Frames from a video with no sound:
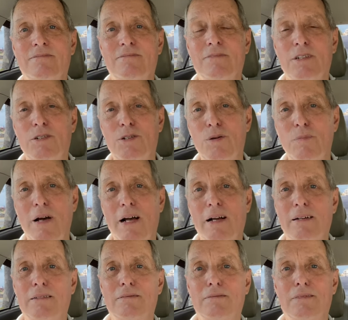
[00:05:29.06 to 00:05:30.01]
Let's go
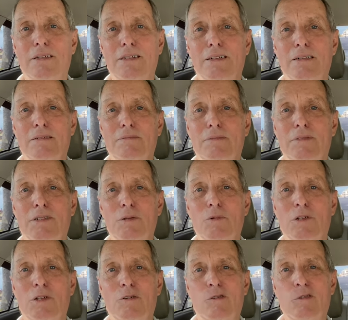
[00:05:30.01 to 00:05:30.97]
back and uh, see
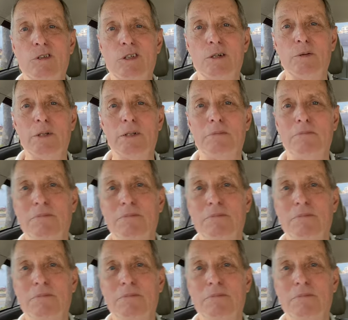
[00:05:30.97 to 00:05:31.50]
what they're all doing.